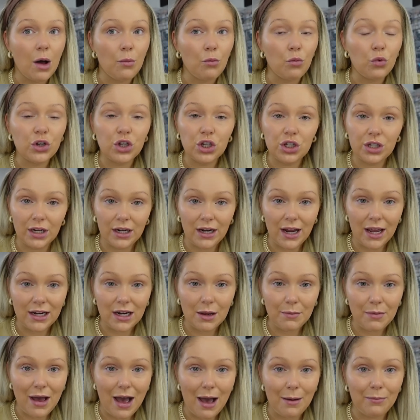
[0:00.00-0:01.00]
which didn't end
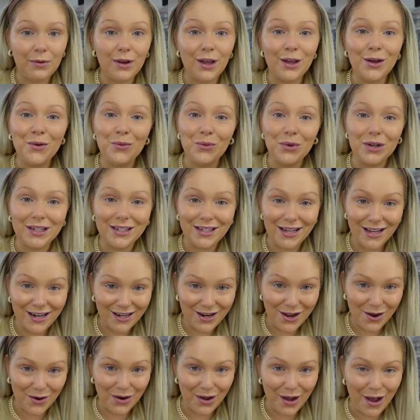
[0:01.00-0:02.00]
up happening. We did
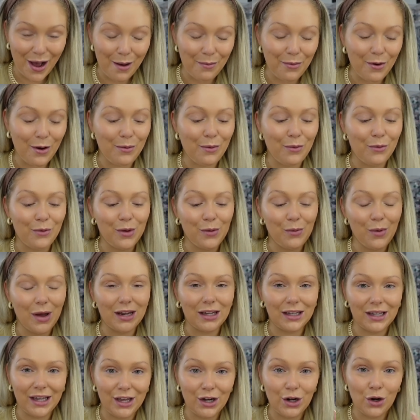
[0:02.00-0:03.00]
go to Cabo, but we
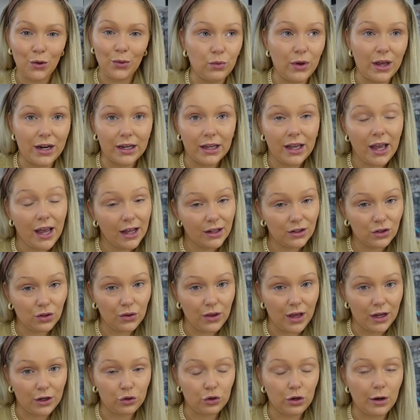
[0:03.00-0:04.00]
went later. We had to cancel
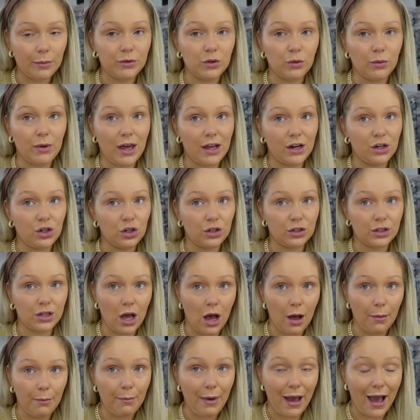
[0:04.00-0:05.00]
that trip, so we had to just
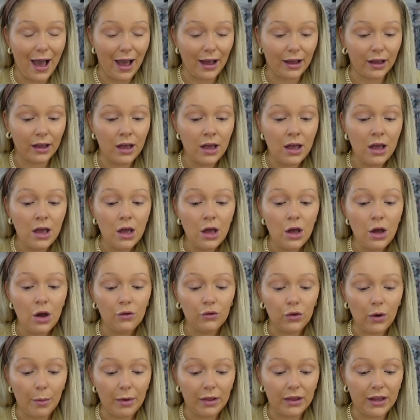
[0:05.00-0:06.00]
come back
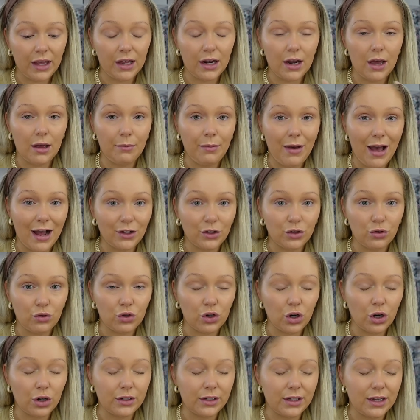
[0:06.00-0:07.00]
from Atlanta back to New
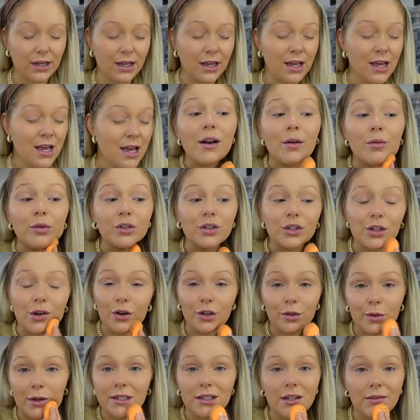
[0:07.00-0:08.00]
Jersey. And it was so
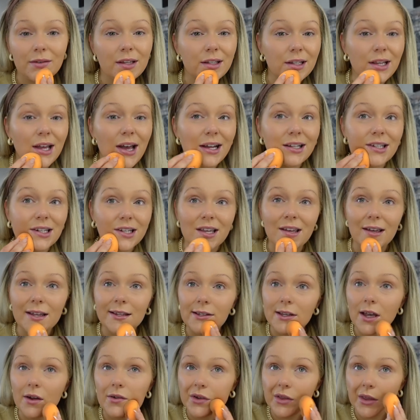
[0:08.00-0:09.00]
expensive because I had to
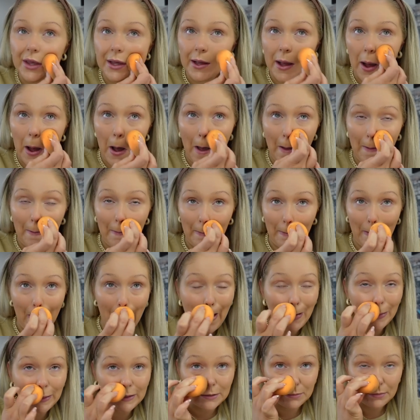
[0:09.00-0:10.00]
cancel everything on
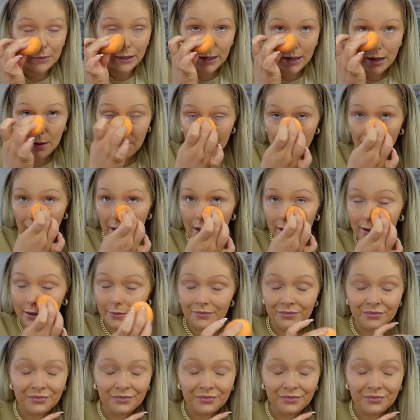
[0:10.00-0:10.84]
last minute, but